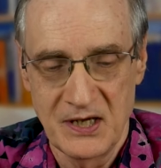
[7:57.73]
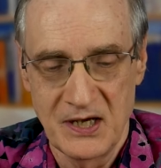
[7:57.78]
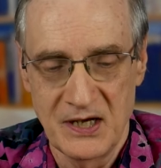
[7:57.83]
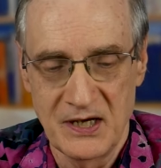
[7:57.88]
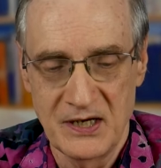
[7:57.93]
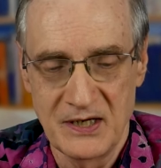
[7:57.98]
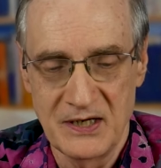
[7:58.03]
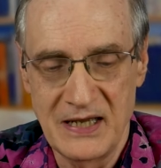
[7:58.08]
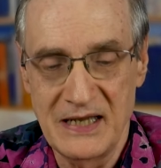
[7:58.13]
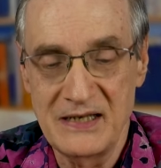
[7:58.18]

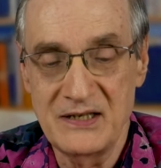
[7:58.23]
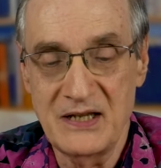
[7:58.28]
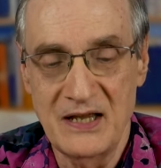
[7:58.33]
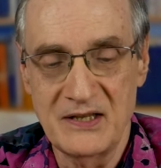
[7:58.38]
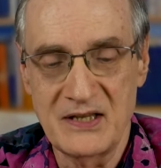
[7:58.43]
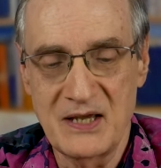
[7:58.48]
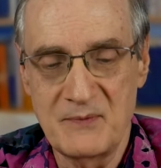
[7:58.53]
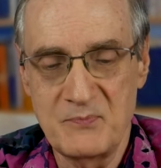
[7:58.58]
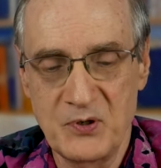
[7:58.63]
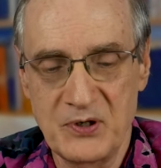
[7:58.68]
uh, and
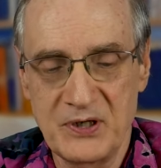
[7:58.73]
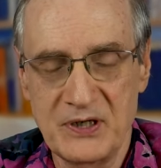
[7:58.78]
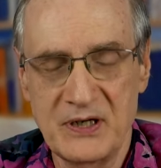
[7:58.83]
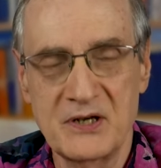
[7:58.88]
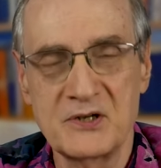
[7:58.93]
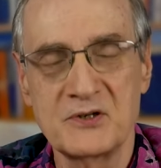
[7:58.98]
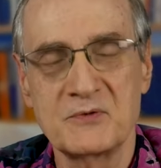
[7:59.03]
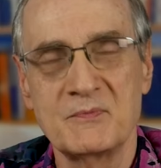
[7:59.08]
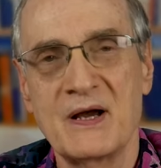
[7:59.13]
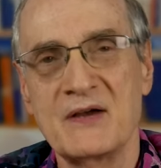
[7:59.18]
and they put it
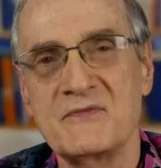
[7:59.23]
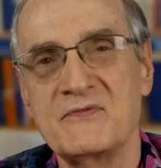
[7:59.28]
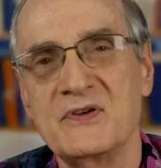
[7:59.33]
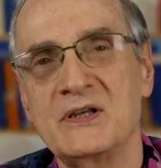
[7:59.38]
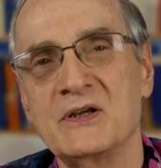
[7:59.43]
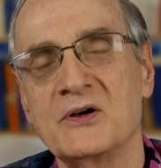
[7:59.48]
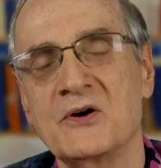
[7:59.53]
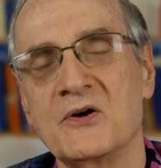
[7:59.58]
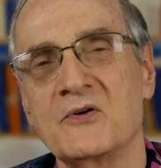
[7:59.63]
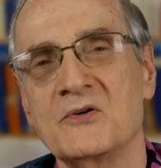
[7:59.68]
under my
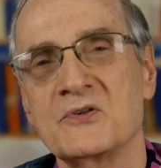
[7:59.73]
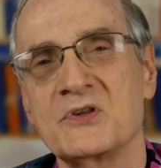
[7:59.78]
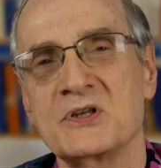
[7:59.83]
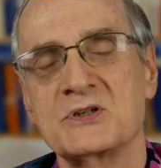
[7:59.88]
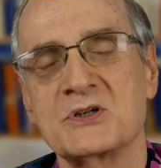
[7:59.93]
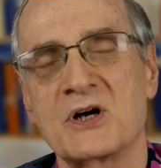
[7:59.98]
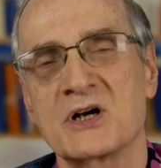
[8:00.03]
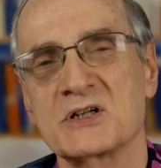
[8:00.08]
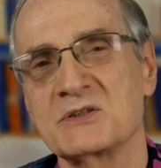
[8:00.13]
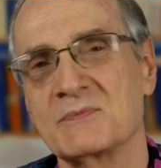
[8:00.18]
video
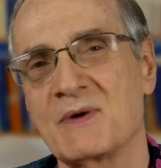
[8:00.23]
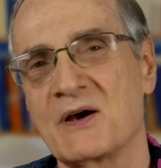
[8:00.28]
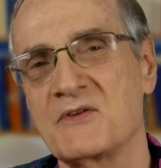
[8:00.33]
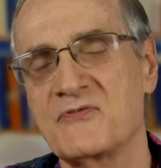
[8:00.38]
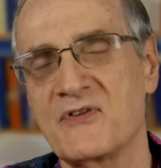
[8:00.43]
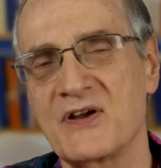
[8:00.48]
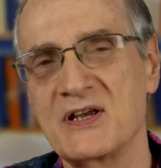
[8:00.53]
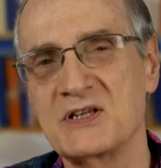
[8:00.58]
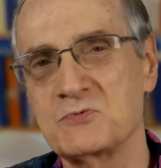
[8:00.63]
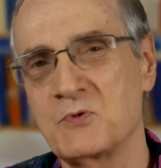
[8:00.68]
that talks
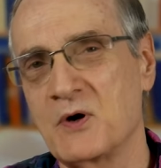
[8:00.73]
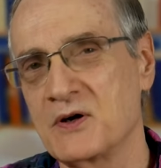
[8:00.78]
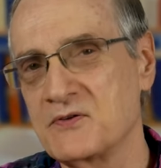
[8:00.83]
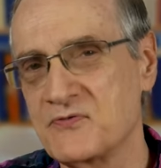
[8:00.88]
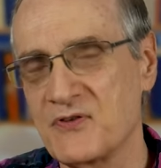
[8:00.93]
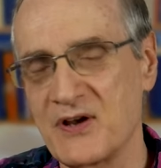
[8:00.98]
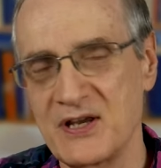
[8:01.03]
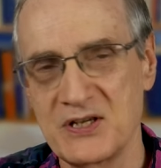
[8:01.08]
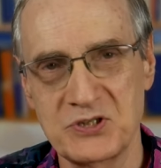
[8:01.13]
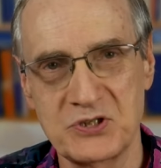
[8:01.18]
about phase
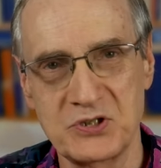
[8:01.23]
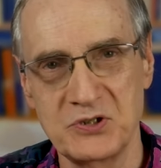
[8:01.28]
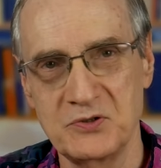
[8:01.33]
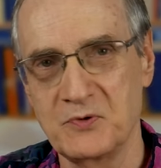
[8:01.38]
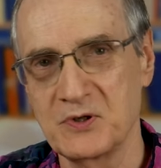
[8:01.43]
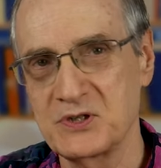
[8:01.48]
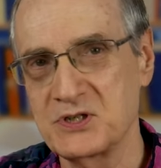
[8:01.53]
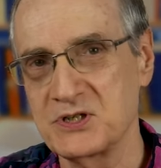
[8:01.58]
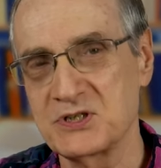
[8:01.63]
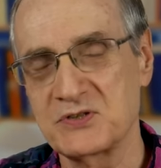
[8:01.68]
one, phase
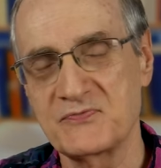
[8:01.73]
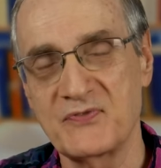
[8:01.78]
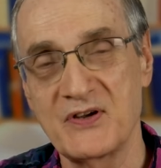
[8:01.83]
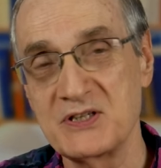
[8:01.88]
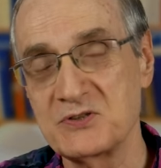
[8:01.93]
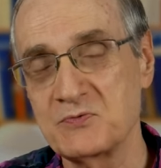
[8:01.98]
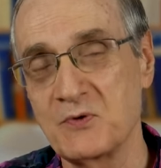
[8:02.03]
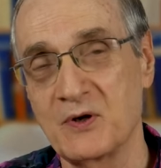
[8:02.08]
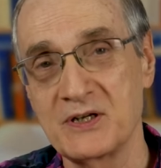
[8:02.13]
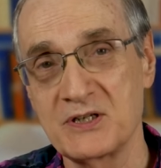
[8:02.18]
two, which is
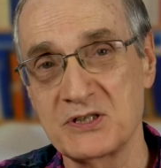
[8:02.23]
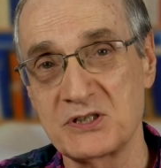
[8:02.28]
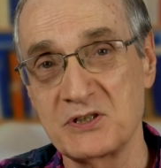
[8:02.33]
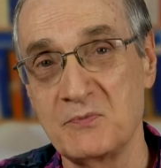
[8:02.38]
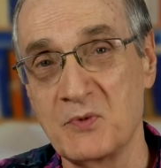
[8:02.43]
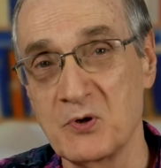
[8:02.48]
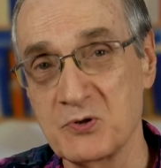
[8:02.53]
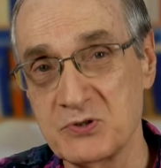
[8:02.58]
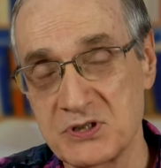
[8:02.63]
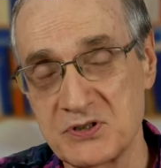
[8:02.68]
phase one is
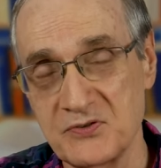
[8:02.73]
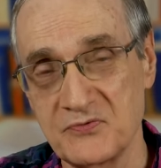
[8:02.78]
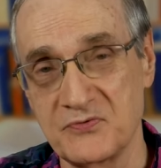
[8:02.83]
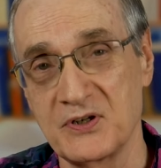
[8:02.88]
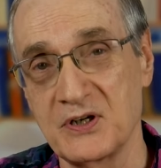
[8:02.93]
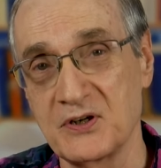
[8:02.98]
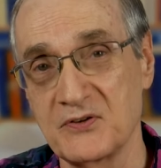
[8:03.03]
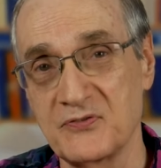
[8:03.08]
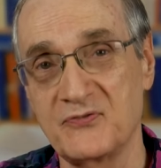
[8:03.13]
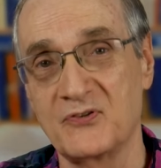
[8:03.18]
the most
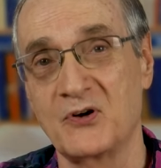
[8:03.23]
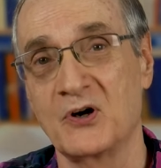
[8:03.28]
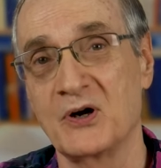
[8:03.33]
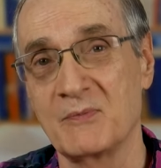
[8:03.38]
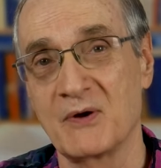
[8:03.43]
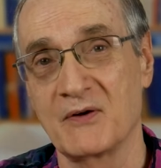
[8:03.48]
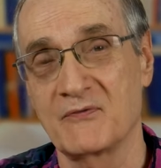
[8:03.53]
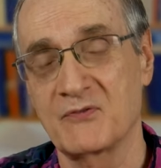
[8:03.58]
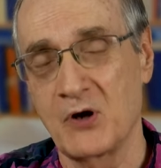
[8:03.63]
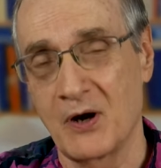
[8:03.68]
severe
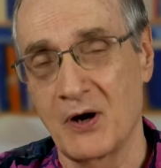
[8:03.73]
form of